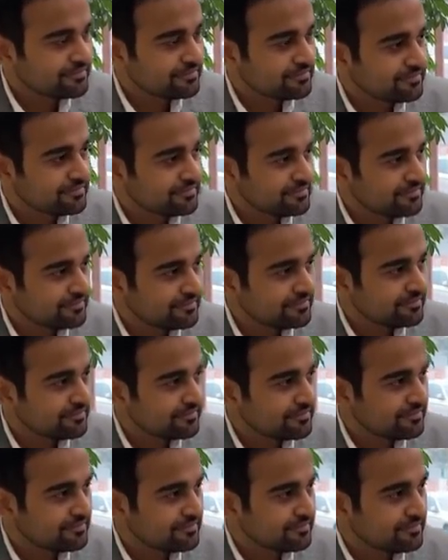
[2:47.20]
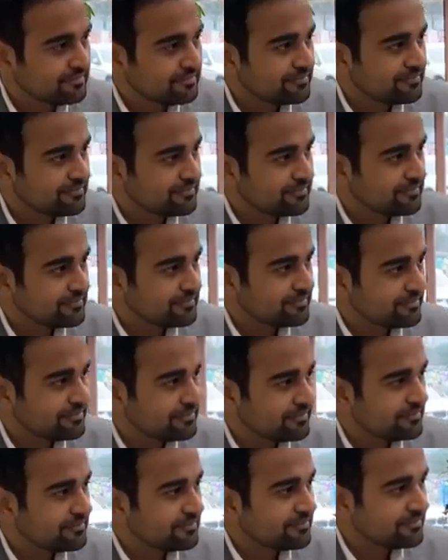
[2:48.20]

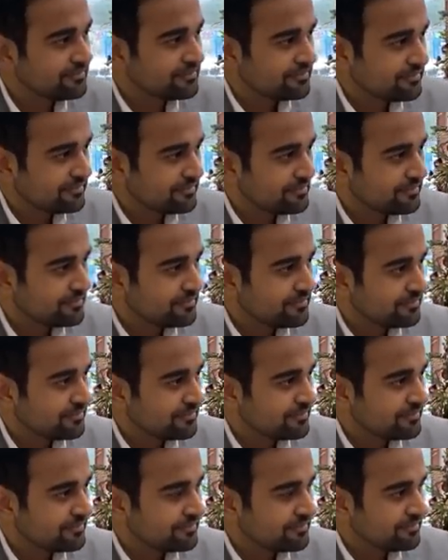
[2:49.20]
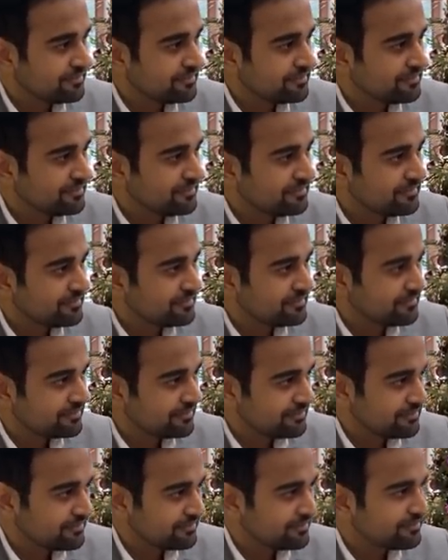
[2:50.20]

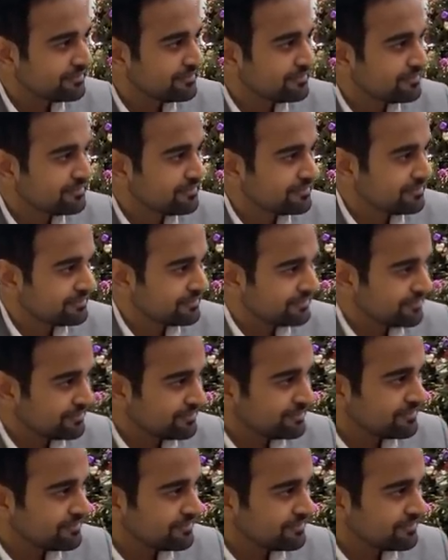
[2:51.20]
(silent)